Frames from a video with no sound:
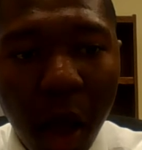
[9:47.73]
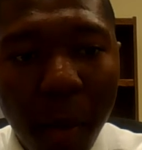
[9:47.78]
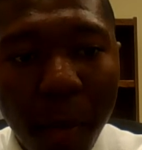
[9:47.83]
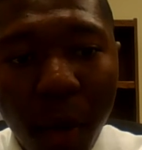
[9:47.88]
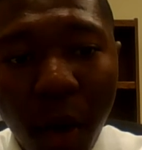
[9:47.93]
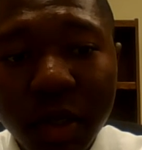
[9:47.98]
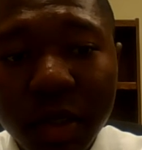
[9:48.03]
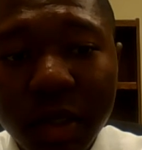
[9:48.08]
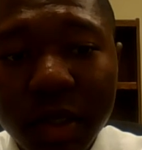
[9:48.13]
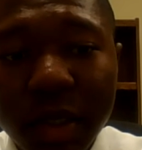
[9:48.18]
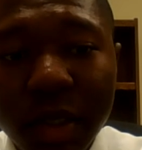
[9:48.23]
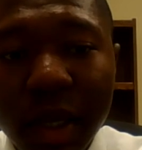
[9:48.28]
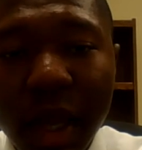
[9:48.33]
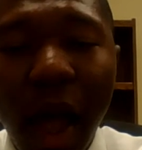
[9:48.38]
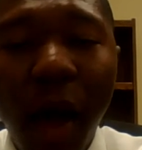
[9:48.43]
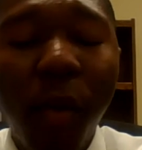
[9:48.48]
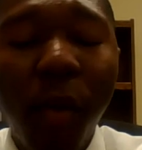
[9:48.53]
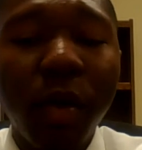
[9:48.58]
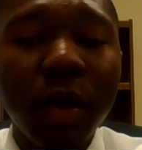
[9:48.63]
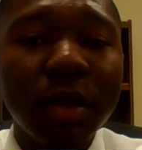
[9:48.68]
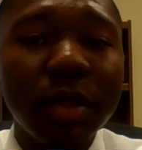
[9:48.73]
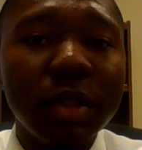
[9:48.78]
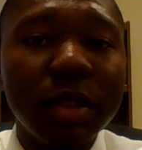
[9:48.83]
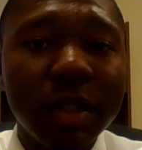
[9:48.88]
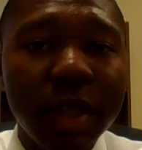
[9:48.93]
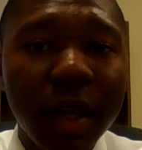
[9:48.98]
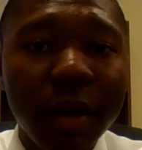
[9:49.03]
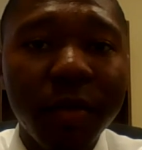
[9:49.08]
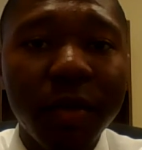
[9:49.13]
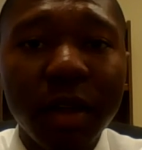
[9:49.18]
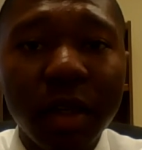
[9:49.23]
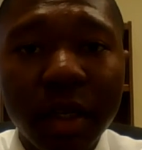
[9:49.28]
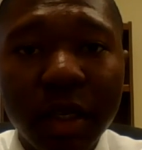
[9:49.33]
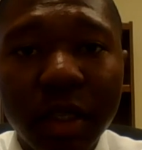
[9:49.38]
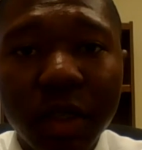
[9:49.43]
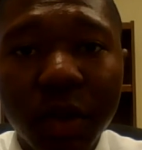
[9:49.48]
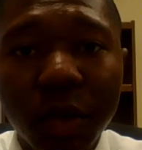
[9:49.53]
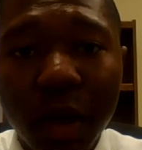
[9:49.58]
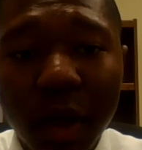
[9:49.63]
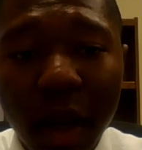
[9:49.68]
Personally, I would definitely
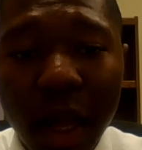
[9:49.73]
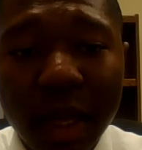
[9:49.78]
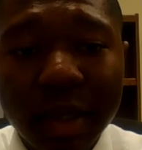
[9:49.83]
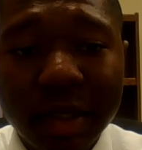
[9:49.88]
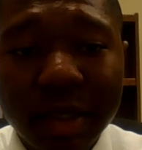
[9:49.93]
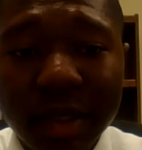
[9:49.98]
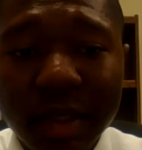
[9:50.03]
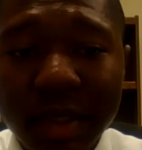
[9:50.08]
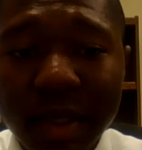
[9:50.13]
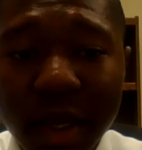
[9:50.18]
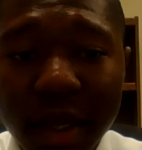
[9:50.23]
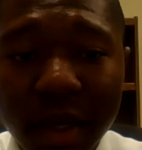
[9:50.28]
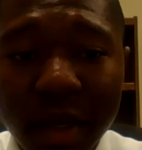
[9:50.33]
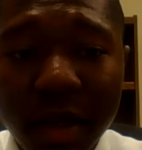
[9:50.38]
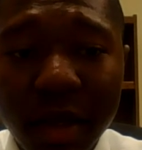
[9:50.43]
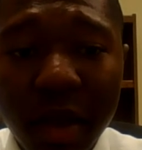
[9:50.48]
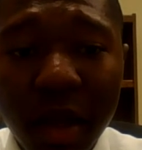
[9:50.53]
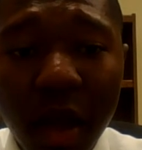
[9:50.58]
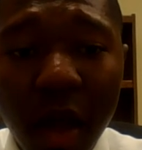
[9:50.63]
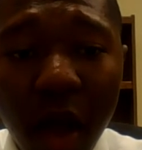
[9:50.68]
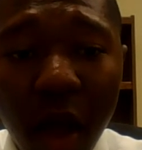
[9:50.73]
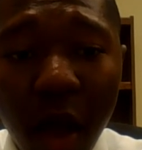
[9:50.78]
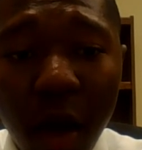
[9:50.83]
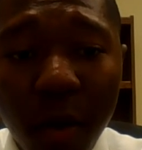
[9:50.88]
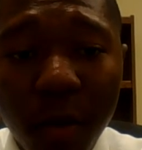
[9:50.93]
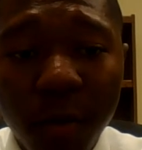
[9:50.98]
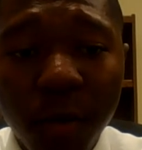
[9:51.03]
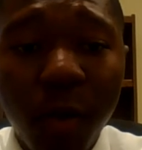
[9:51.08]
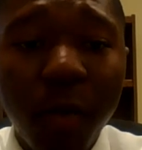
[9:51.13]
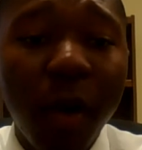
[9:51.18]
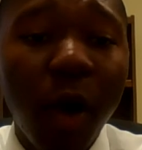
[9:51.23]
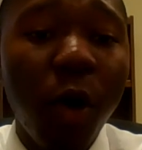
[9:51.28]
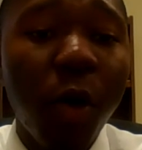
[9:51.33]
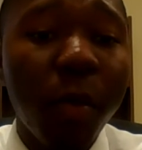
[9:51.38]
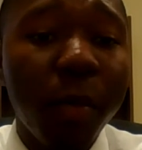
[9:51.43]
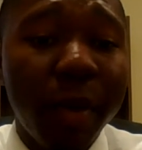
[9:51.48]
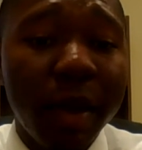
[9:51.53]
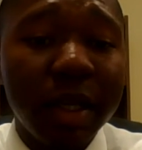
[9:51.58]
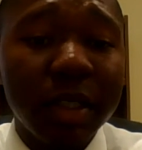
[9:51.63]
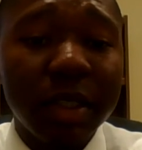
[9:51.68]
utilize this data for my
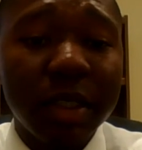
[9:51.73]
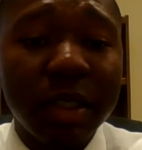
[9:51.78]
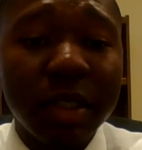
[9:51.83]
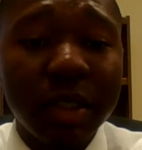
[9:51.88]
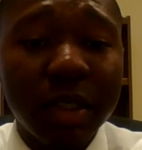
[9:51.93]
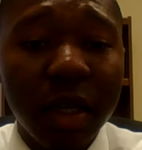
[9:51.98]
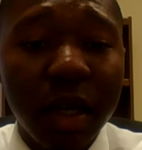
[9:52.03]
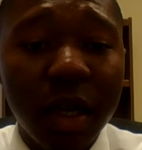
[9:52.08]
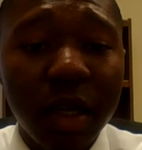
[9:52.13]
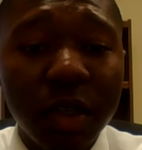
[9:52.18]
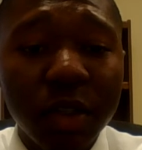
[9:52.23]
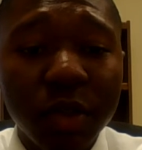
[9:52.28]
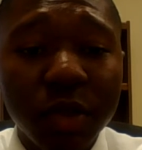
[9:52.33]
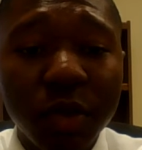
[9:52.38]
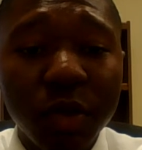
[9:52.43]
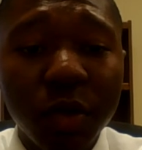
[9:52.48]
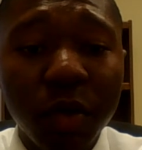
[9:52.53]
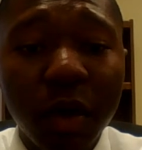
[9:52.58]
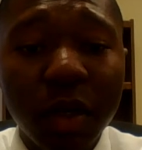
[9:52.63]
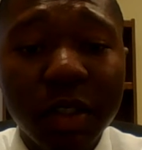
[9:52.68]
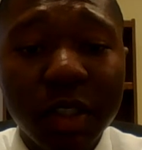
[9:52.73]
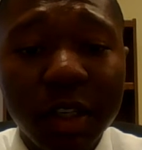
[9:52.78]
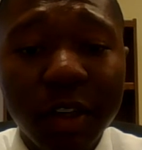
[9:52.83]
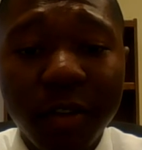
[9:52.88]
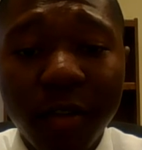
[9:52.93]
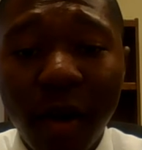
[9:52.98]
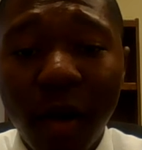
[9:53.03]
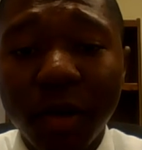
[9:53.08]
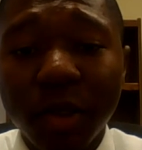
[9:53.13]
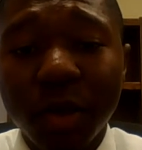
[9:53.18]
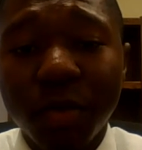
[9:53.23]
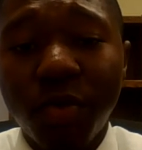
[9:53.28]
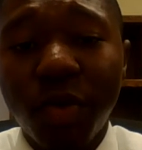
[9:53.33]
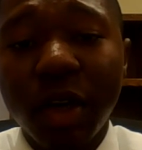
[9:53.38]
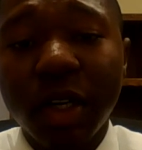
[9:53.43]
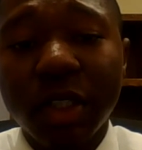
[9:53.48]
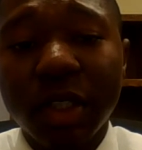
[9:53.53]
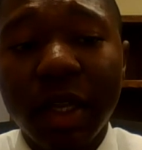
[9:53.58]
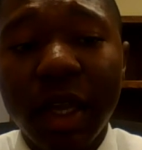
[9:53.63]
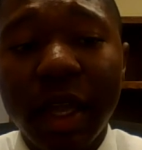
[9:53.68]
own patients to achieve viral
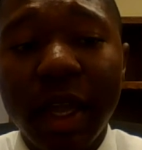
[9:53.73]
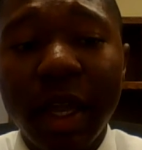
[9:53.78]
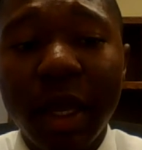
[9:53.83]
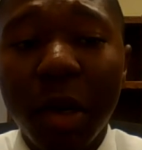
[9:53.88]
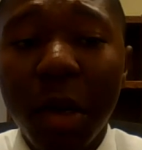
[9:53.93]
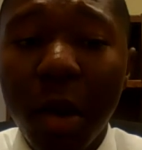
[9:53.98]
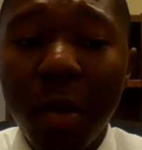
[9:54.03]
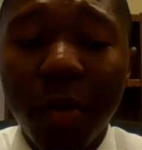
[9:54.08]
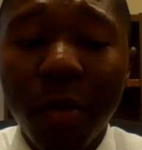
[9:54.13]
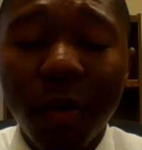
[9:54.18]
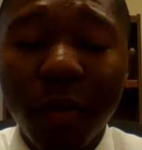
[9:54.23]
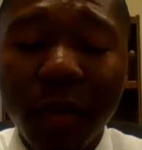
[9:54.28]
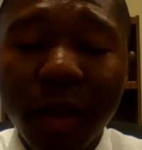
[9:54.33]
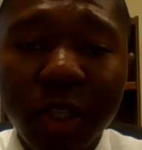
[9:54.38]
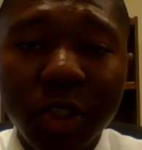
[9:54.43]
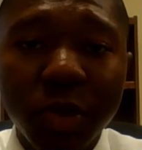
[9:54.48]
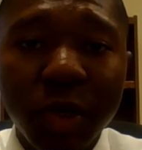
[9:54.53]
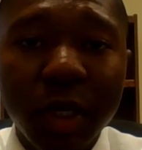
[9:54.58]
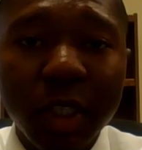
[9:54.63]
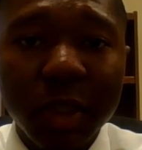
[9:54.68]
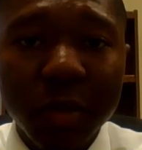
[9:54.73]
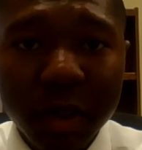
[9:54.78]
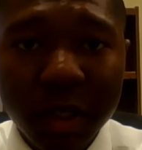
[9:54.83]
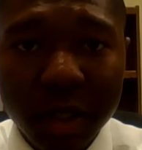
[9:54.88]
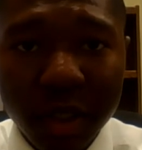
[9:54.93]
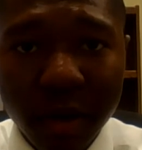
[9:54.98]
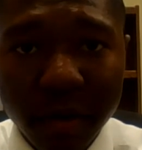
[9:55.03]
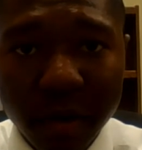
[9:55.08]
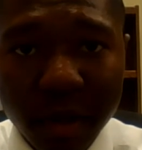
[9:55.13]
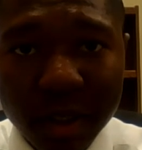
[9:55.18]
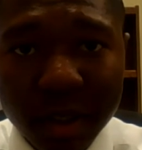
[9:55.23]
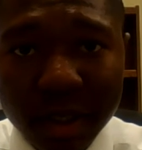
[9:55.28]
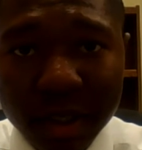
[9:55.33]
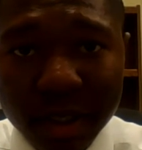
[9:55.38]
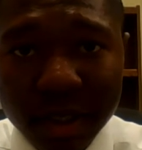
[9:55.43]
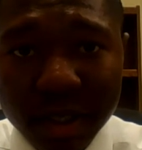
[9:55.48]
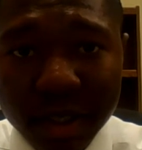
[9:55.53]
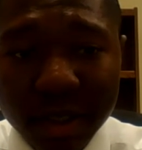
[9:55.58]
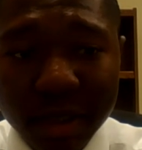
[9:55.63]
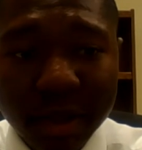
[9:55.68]
suppression and prevent the transmission of the
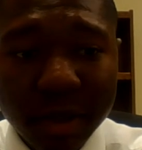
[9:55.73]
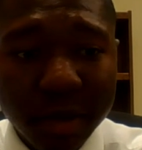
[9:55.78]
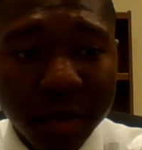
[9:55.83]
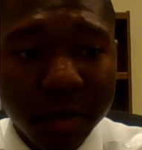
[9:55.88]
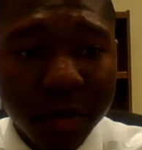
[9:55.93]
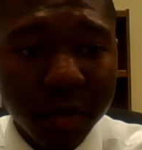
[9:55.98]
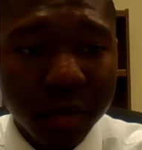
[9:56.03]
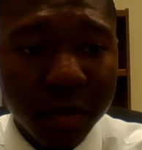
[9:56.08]
disease.